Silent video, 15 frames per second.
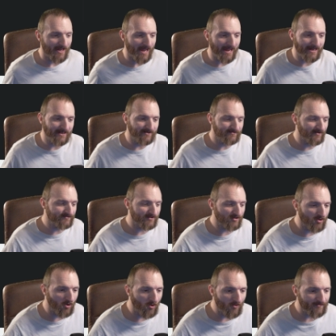And the
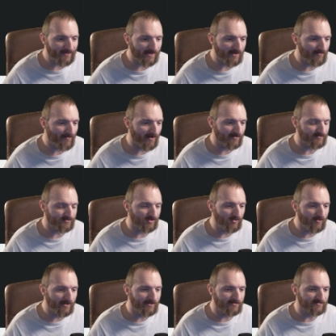cool thing about
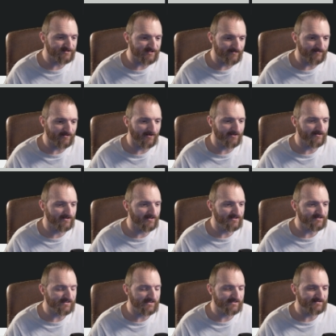doing something like
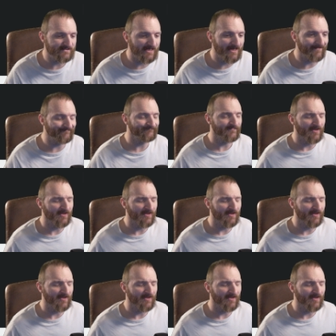this is that